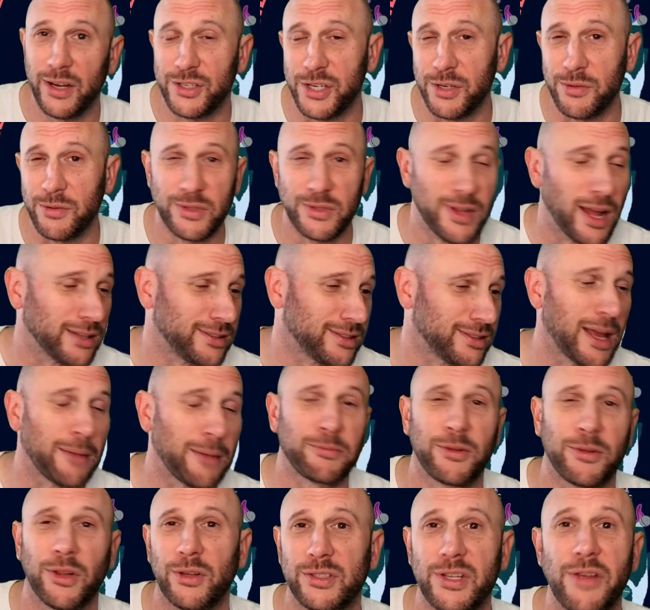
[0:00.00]
She was not
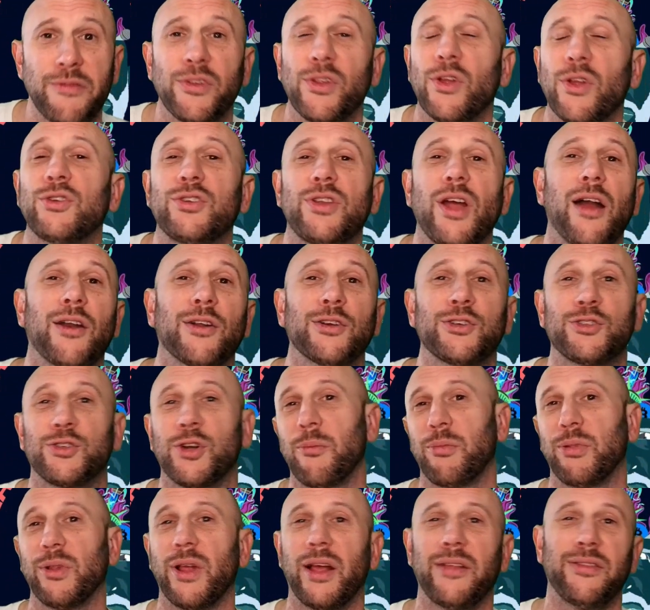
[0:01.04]
slapped others, even though Donald
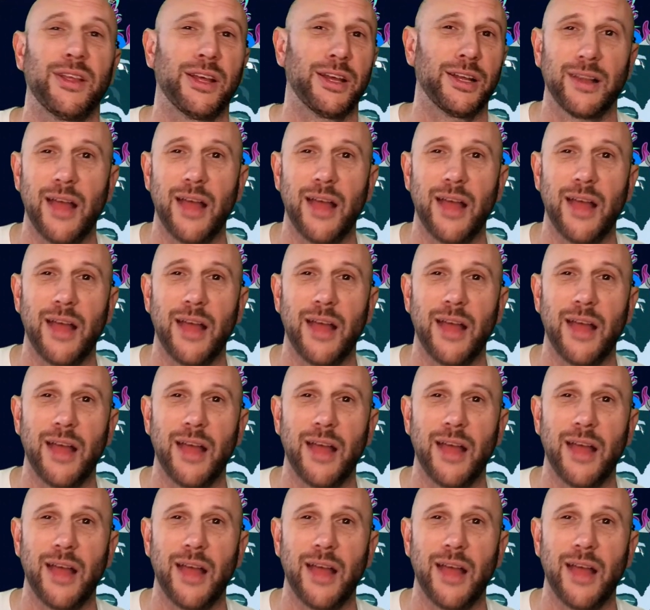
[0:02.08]
Trump led the